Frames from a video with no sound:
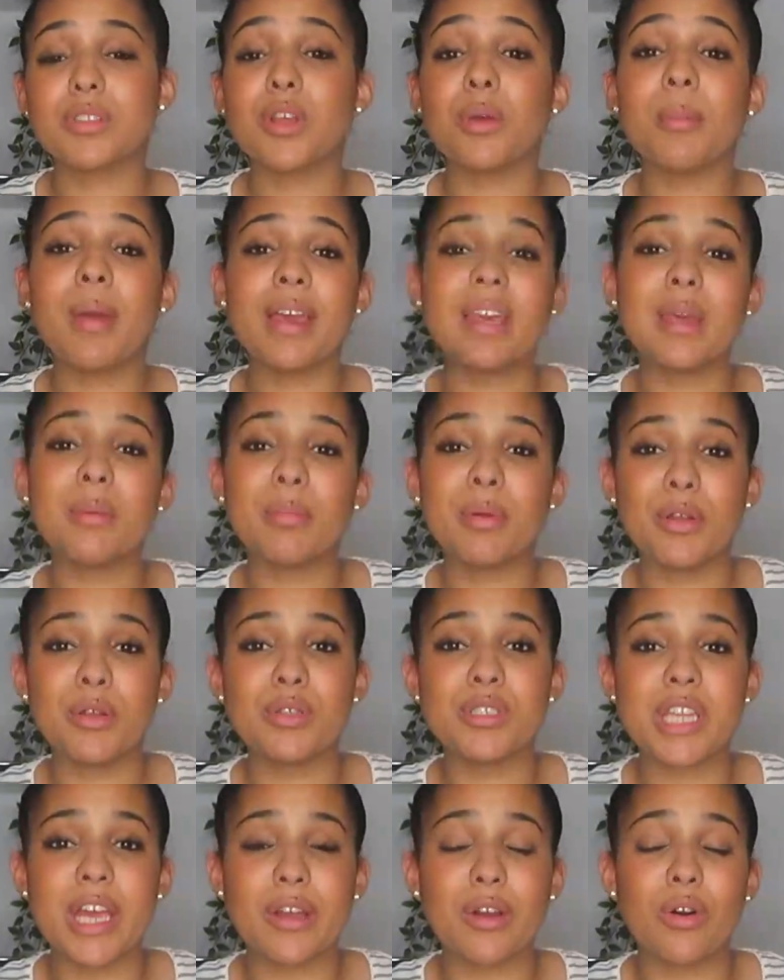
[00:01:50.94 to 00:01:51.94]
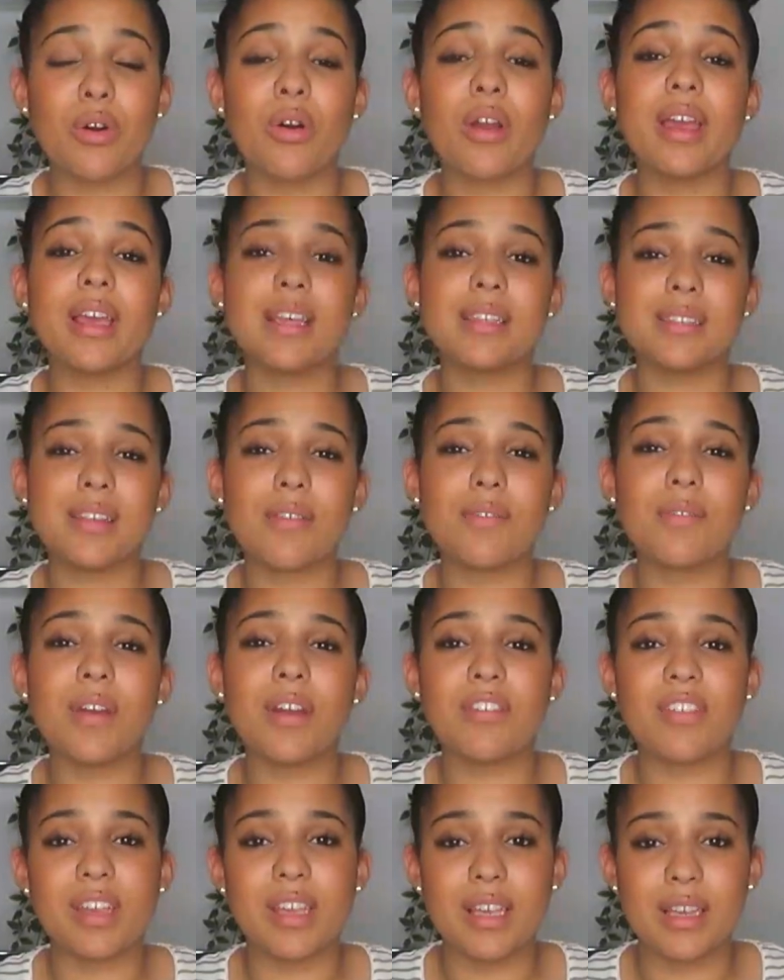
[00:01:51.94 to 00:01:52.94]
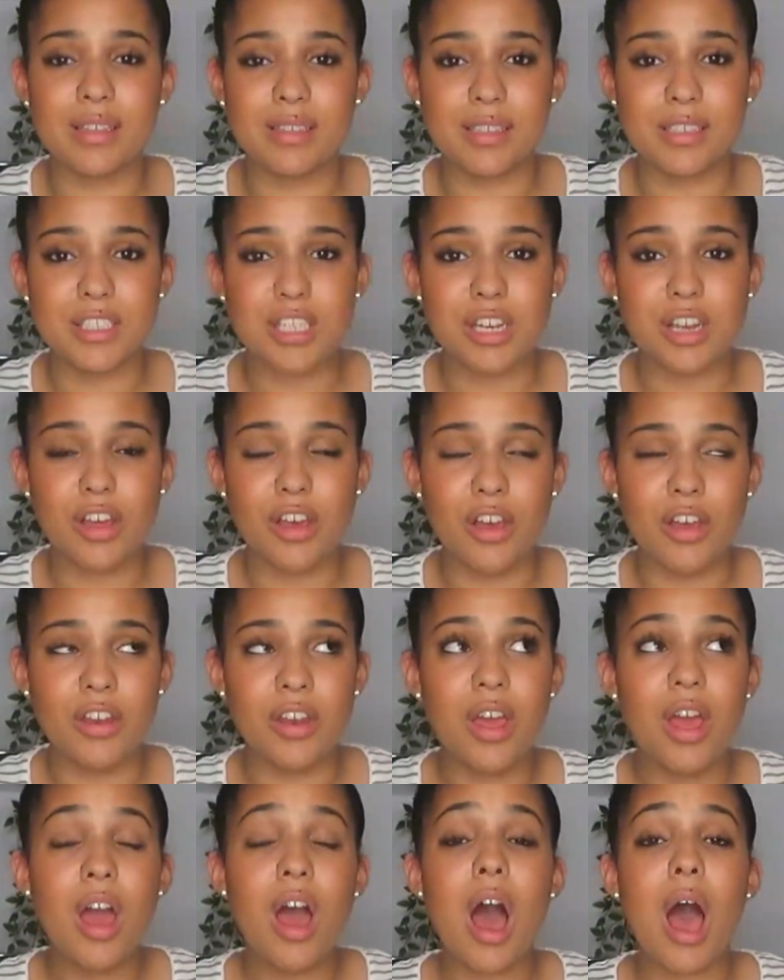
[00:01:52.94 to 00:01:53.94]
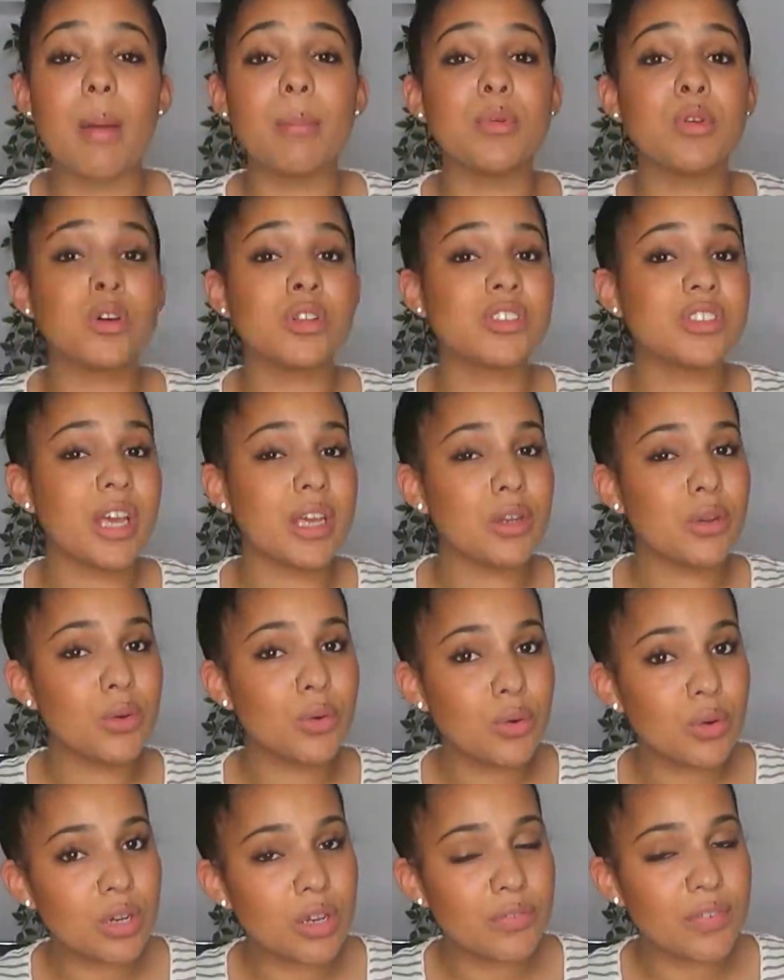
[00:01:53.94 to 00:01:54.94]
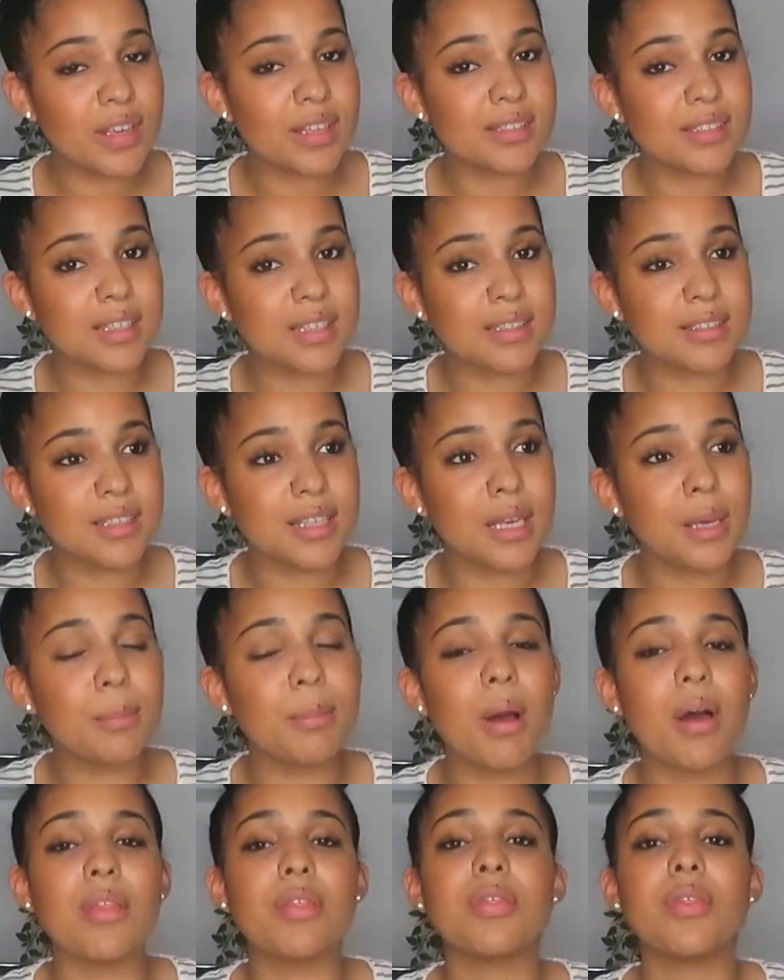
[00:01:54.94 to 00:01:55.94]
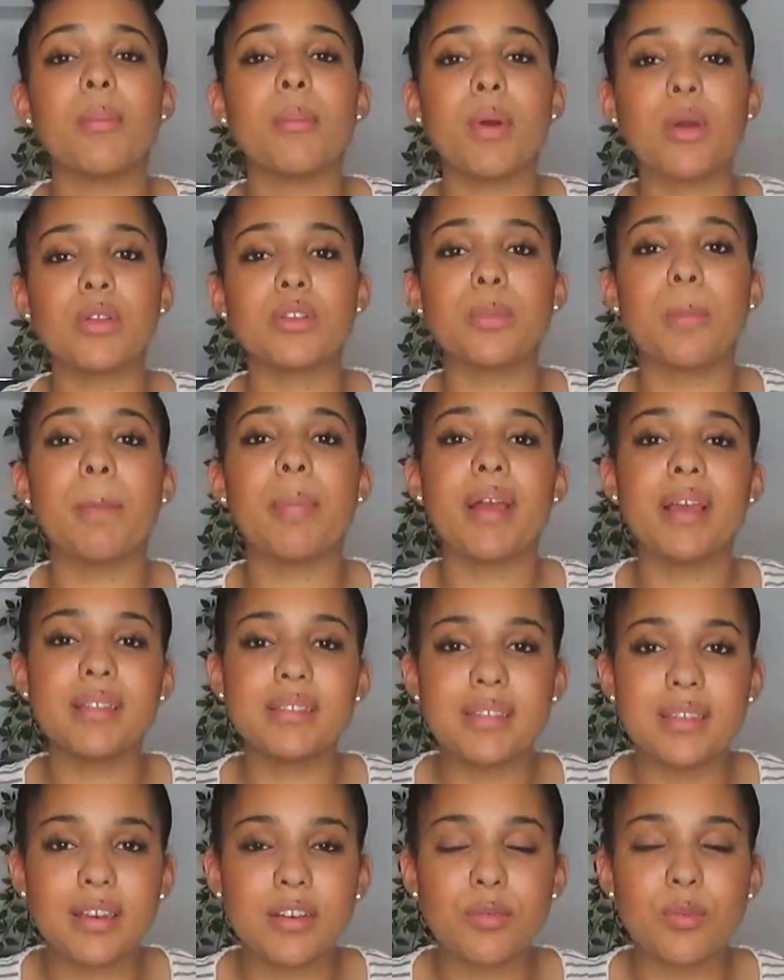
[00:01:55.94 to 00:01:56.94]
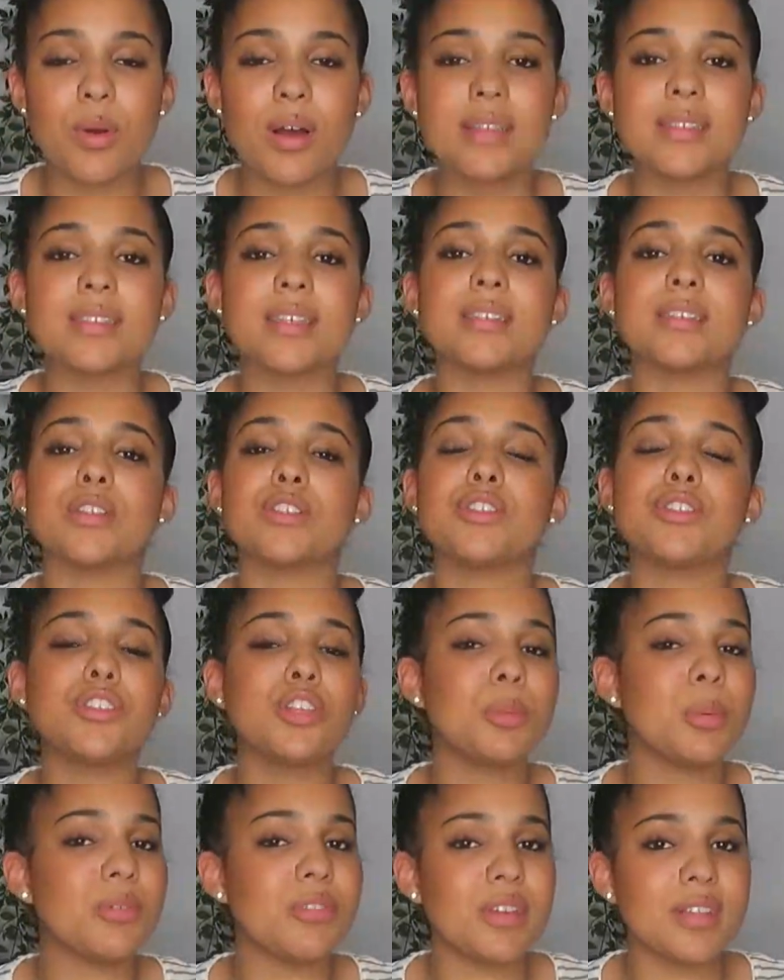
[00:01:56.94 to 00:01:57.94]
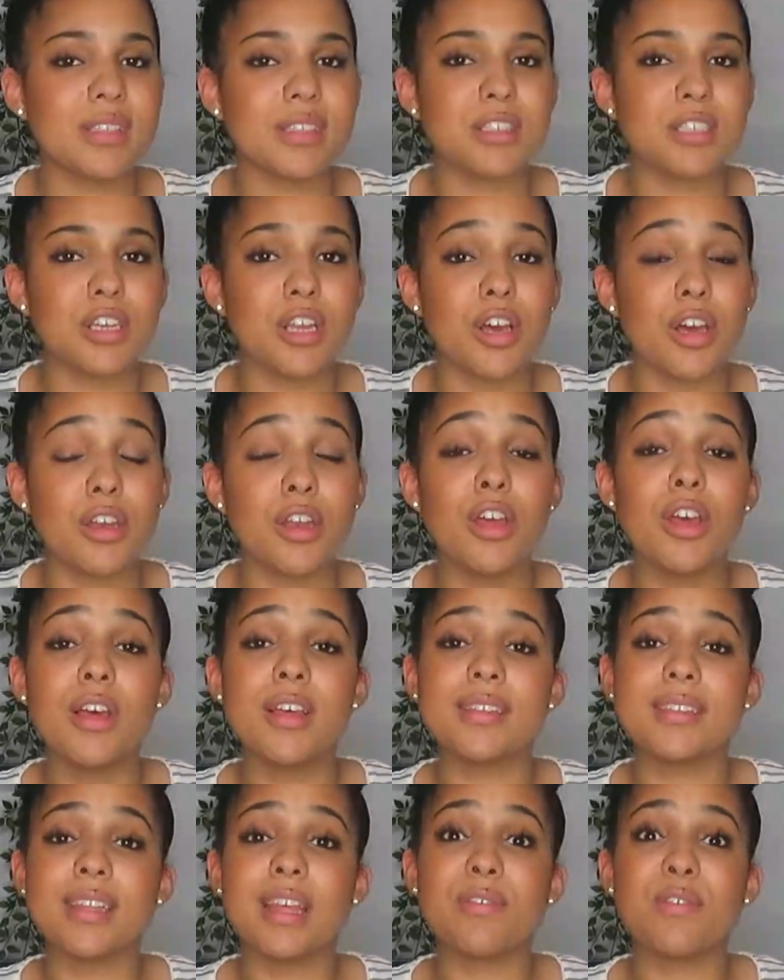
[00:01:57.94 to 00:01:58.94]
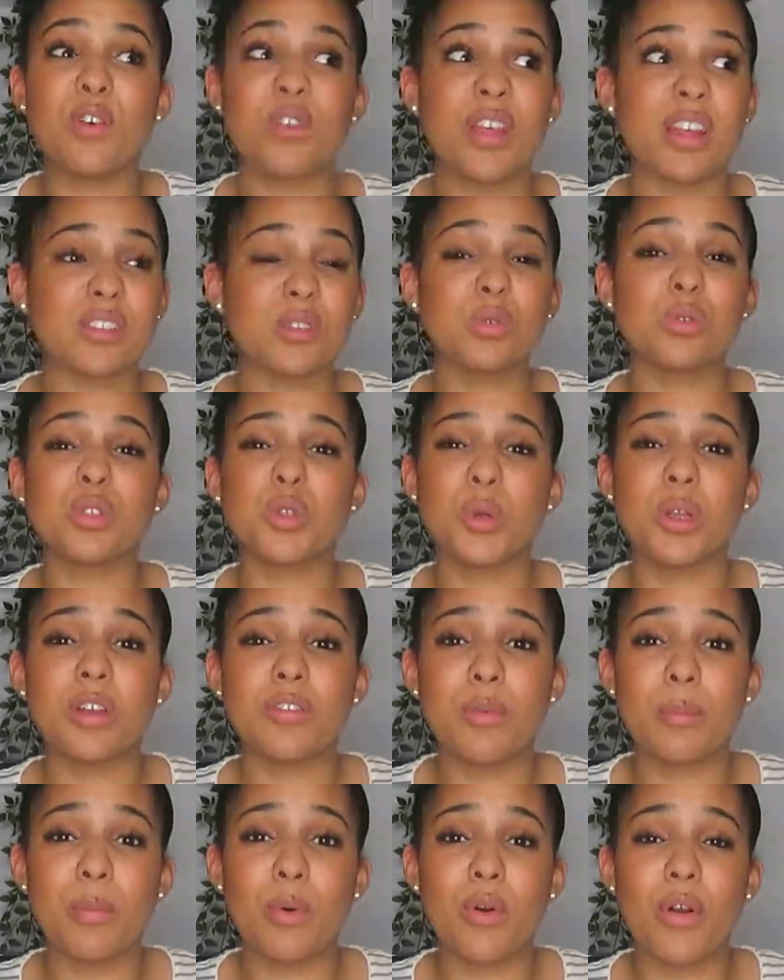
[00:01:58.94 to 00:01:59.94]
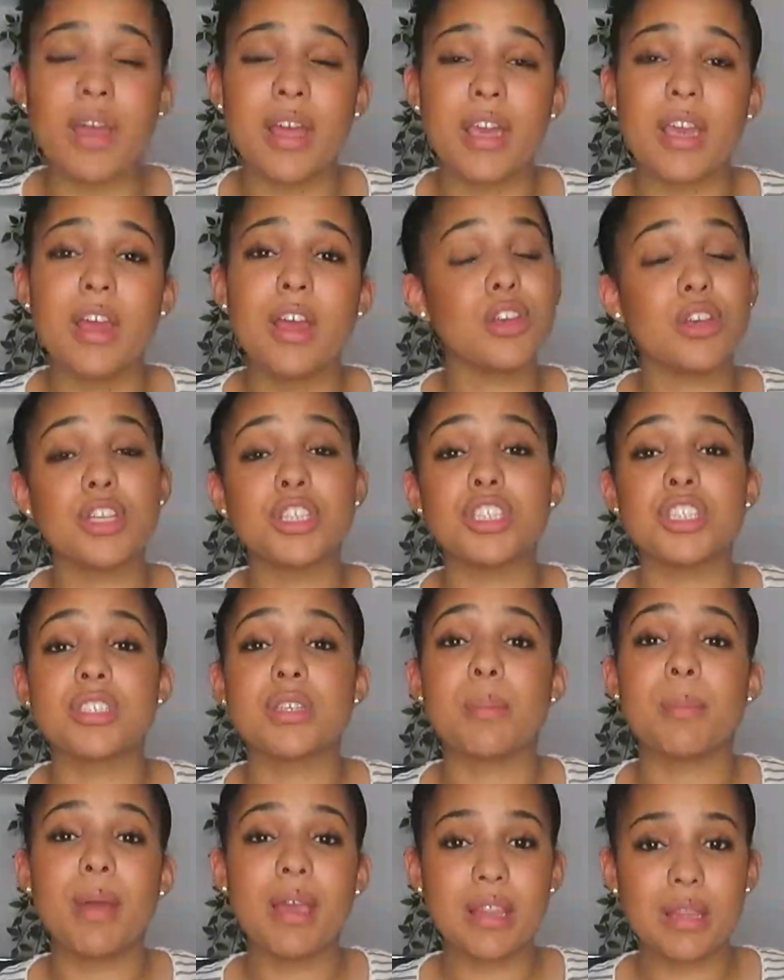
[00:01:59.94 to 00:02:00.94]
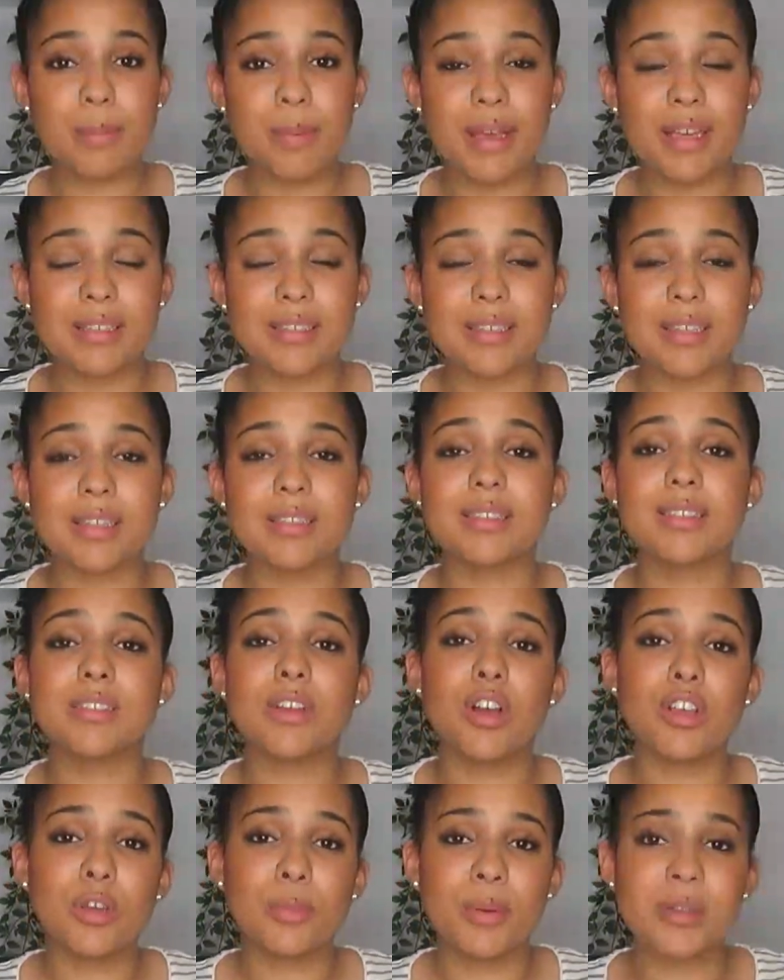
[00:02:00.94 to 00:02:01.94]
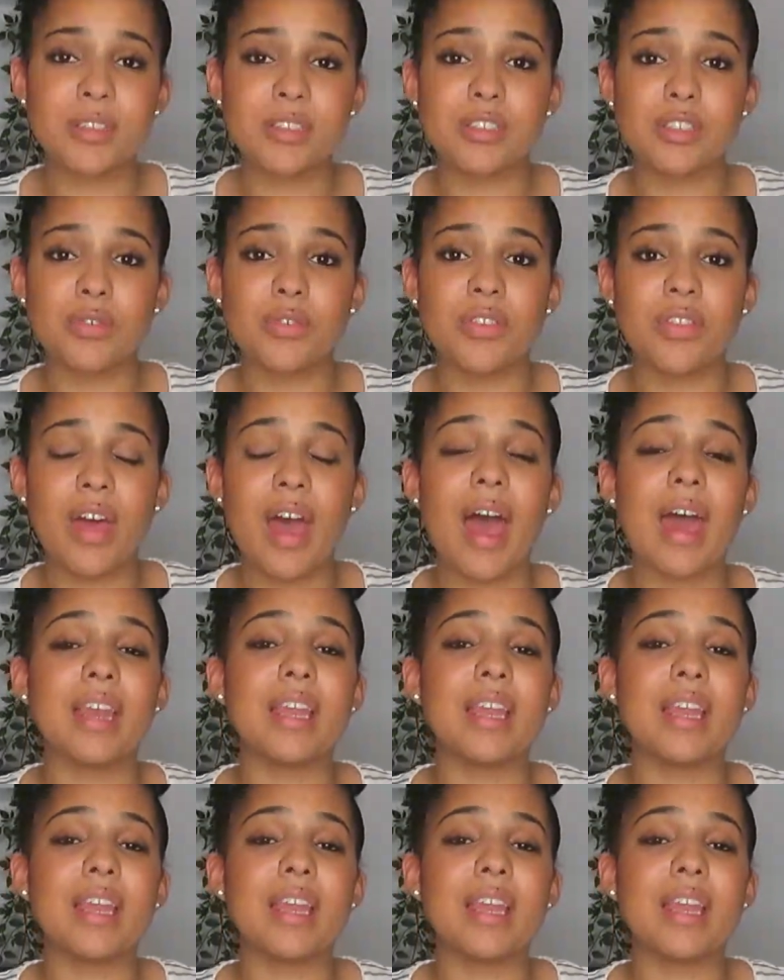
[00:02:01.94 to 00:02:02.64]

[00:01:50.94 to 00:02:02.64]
So making balloon decor is very easy to learn. I'm not saying all of it is easy, but the most basic of ones is super easy to learn. So therefore that's also another point. You can just make the basics, start your business off on that,